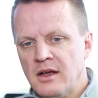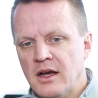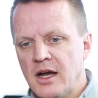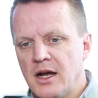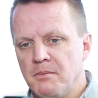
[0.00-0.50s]

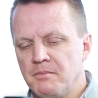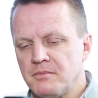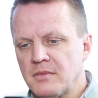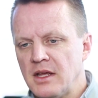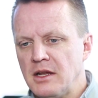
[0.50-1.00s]

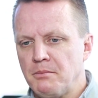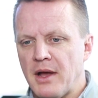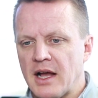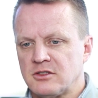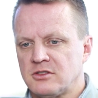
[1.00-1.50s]
It
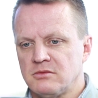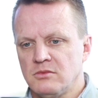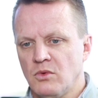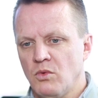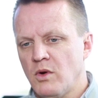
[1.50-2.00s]
impacts
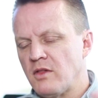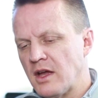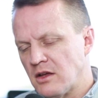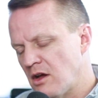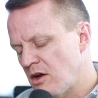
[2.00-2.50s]
where they
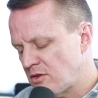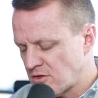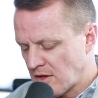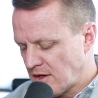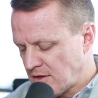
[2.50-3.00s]
go. There's
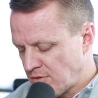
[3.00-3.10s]
a lot of